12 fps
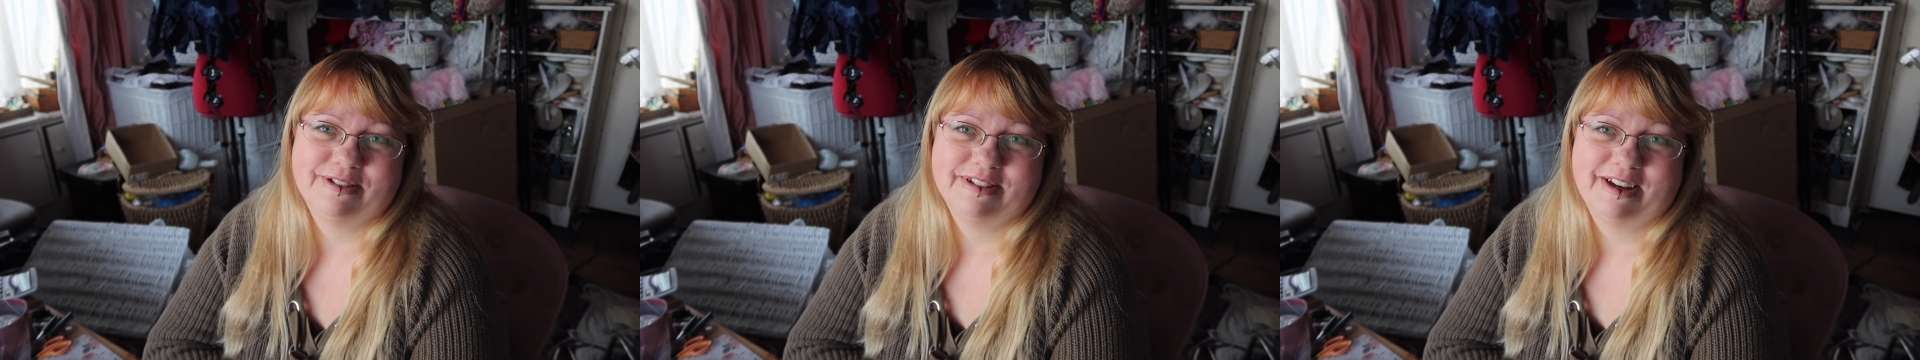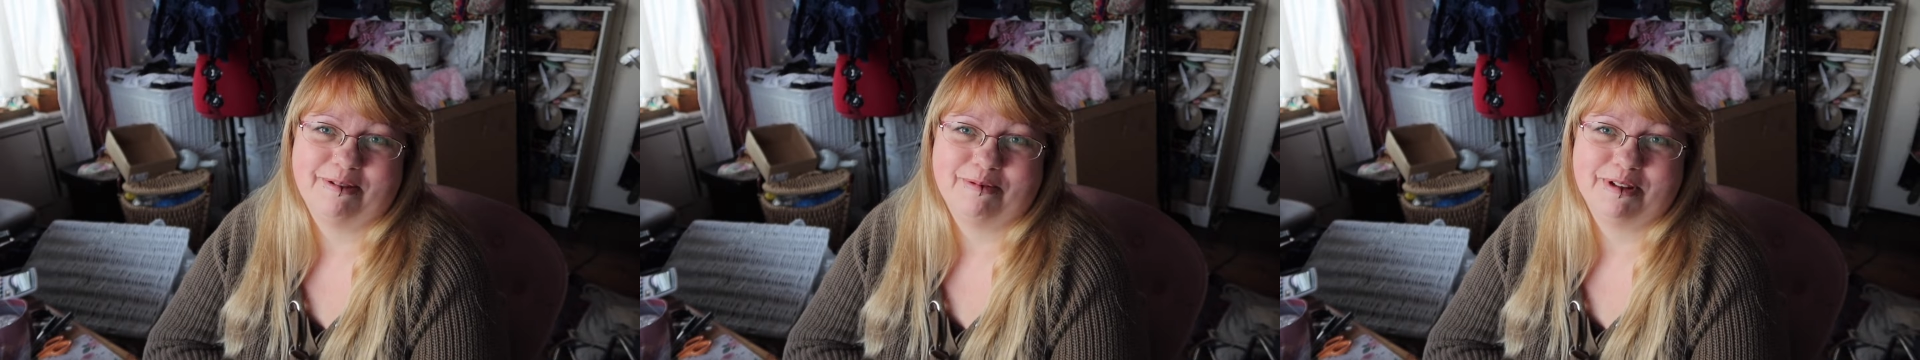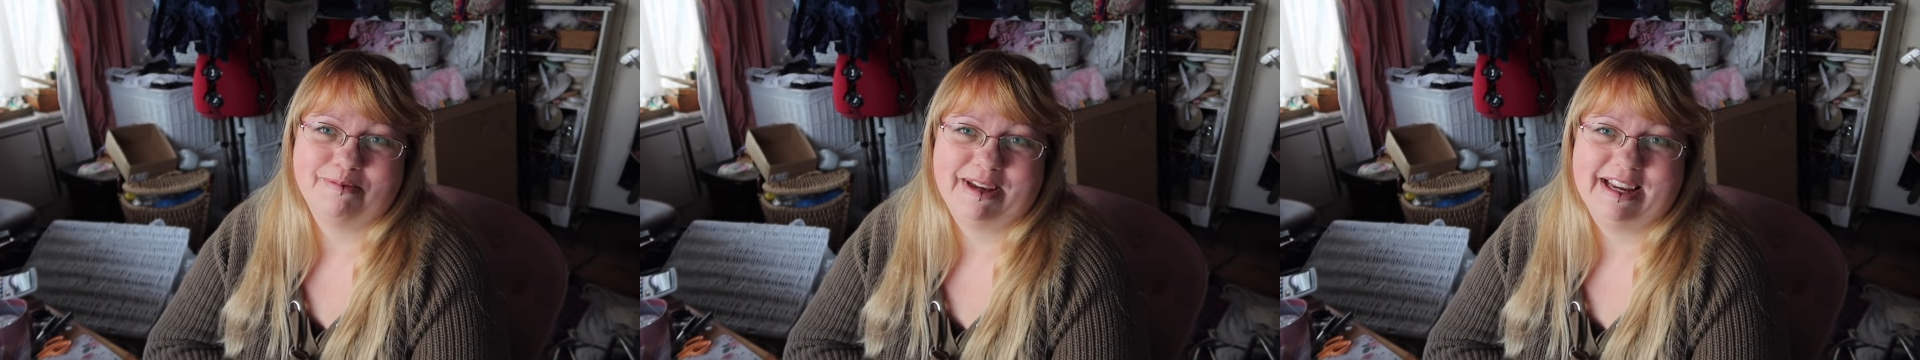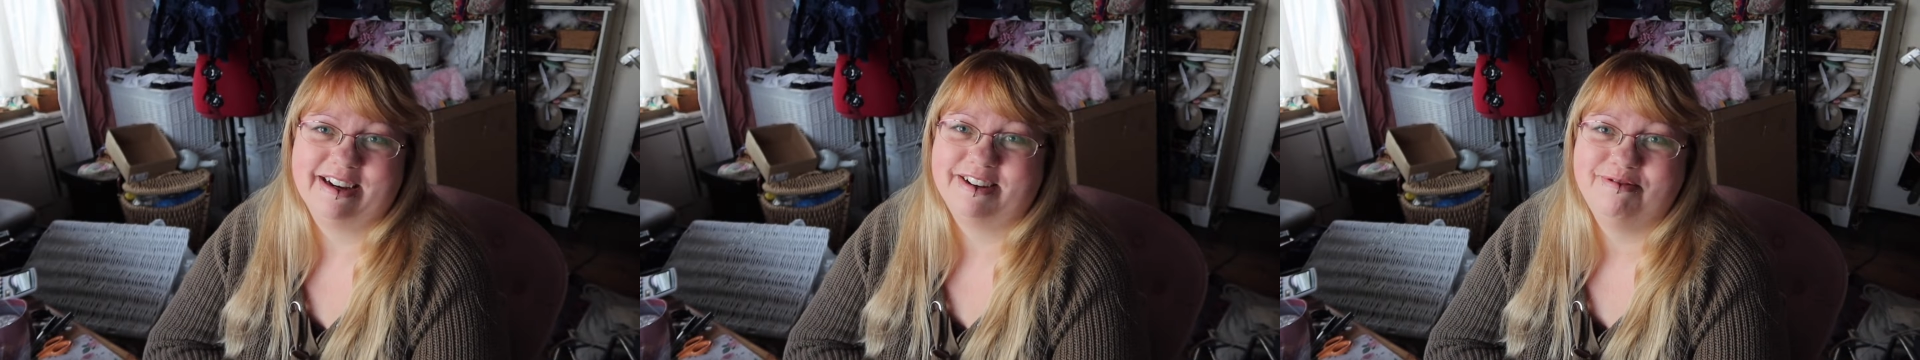your time with
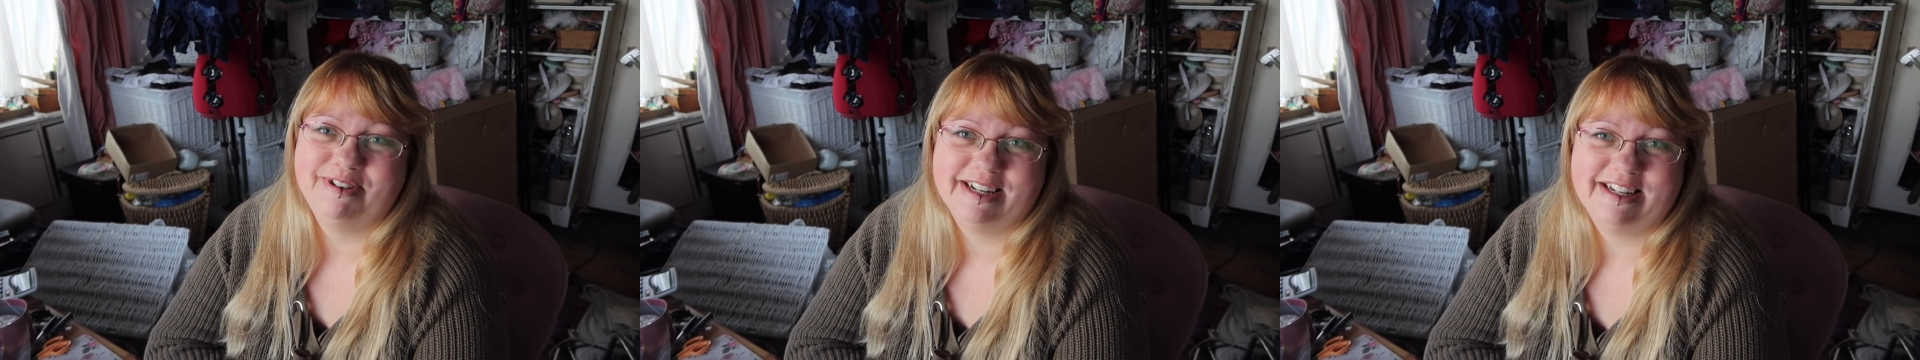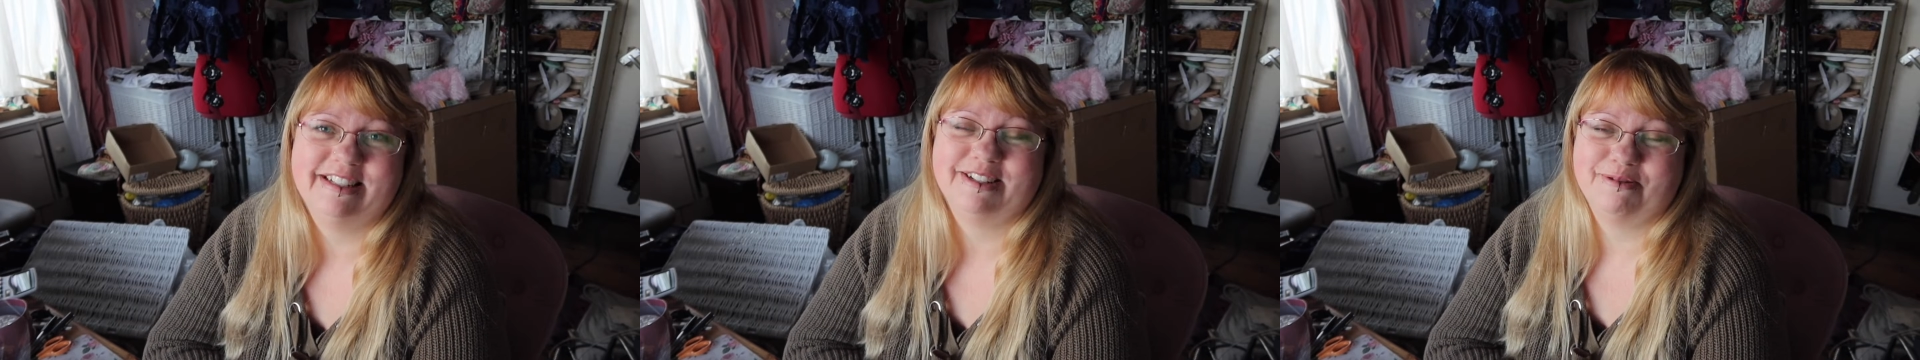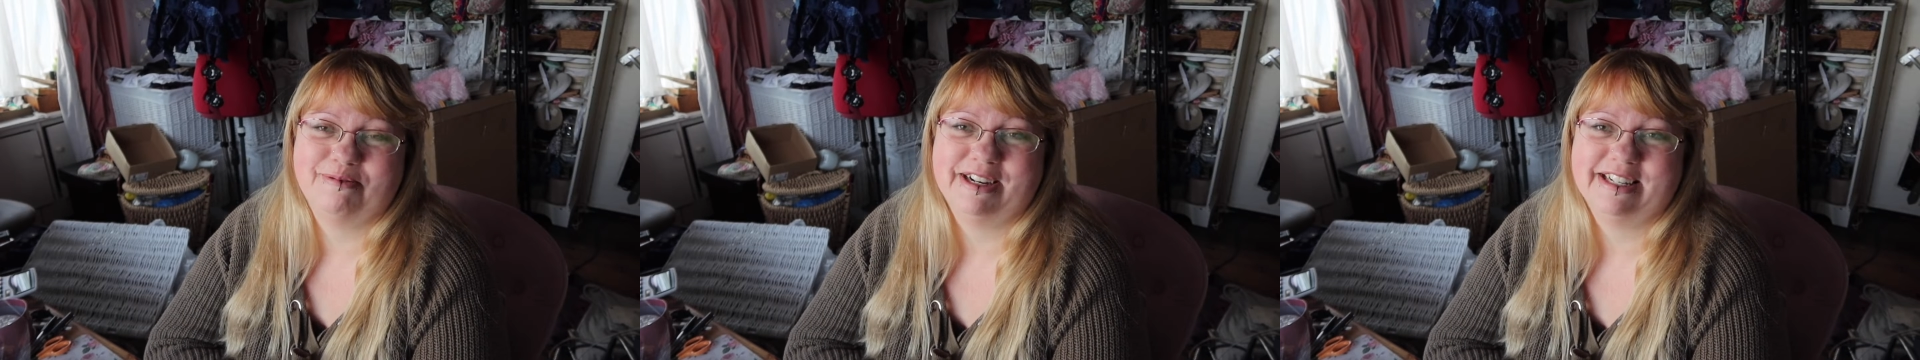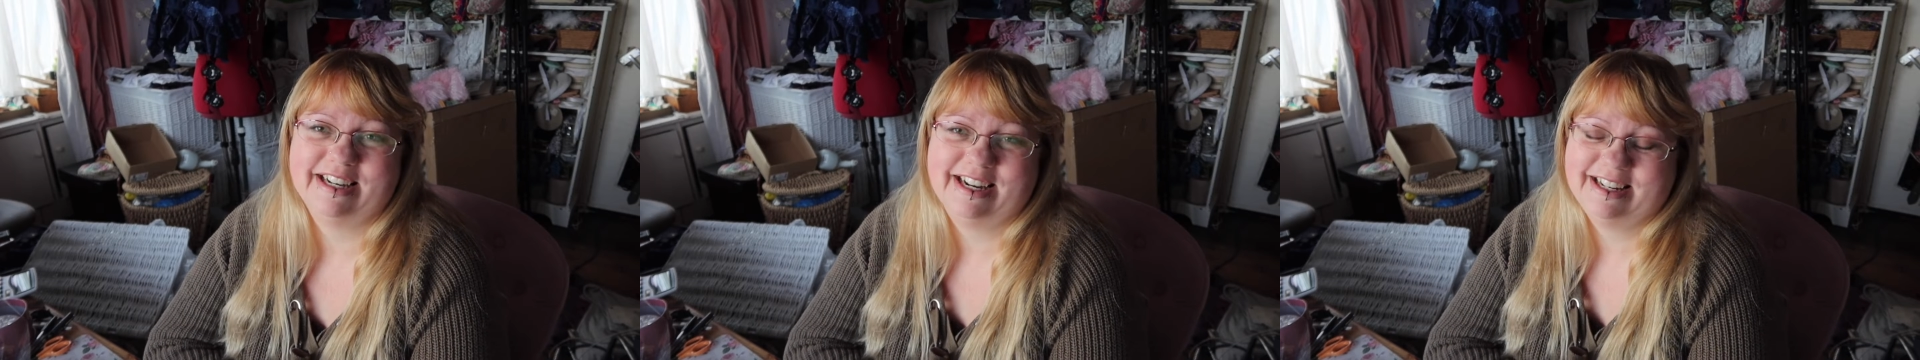me. I really do
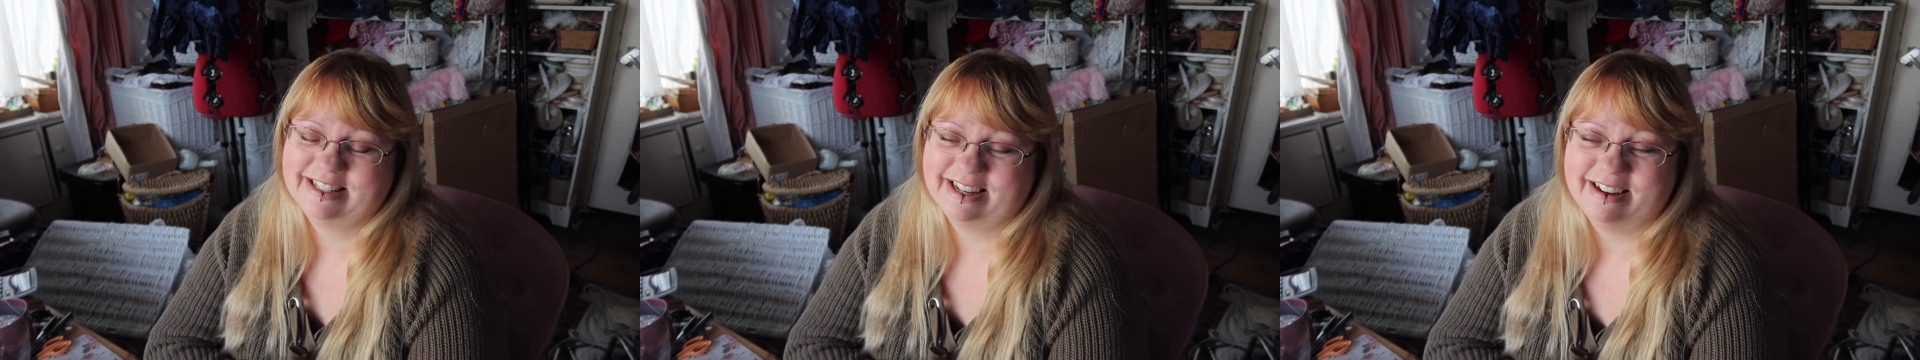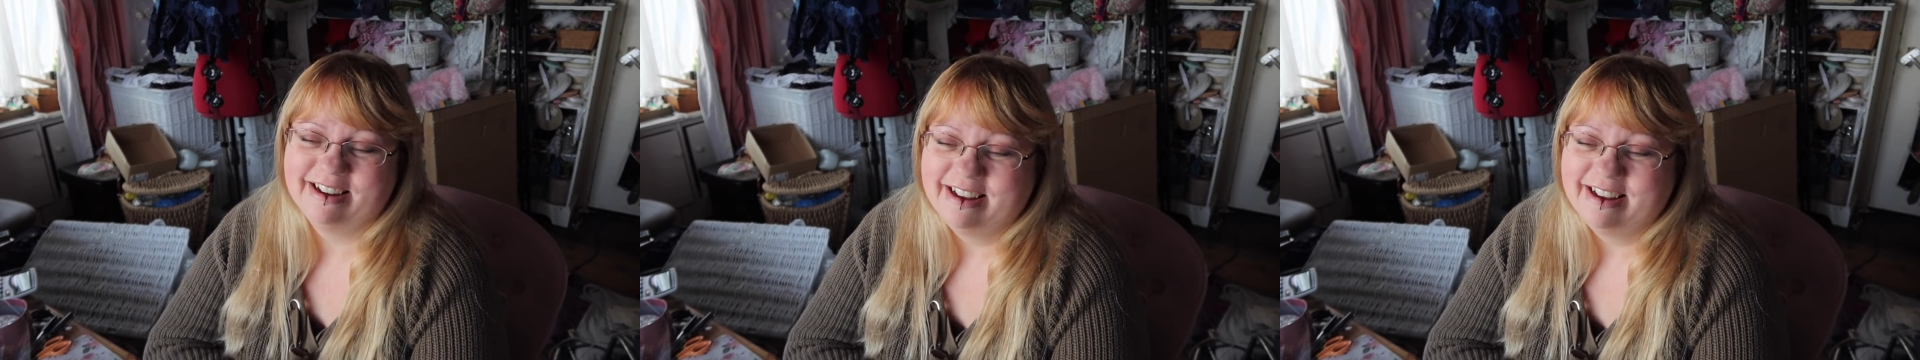appreciate it,